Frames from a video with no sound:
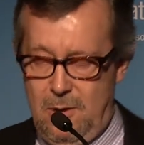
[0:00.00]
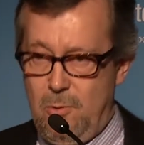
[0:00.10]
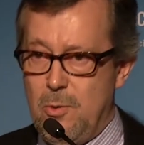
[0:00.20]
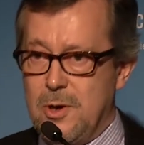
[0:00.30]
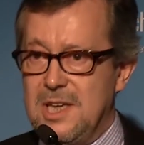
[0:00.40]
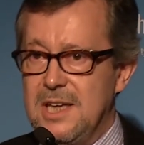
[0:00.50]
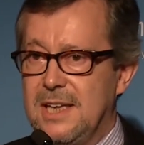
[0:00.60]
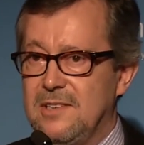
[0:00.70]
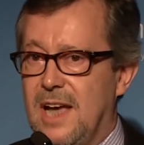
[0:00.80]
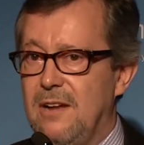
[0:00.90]
working
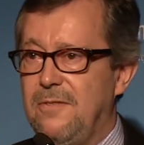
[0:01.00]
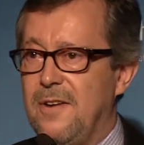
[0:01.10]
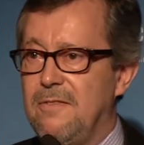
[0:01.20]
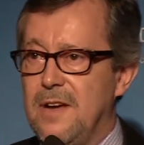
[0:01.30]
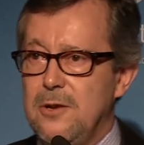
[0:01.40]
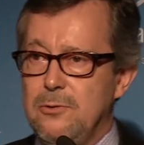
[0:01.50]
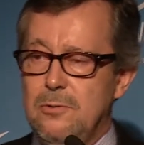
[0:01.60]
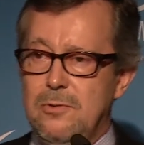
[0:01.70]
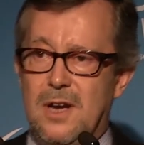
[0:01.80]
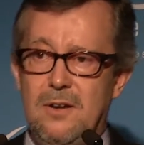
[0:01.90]
at Alpha
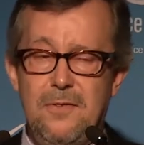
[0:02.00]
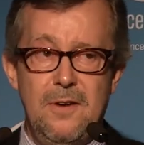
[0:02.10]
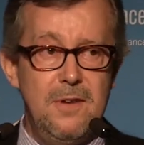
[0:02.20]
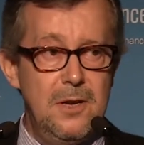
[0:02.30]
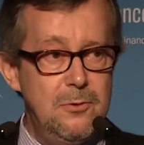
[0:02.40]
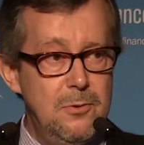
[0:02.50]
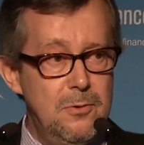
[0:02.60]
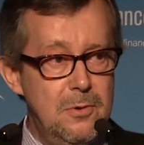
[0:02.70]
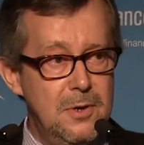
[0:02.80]
Value. Alpha Value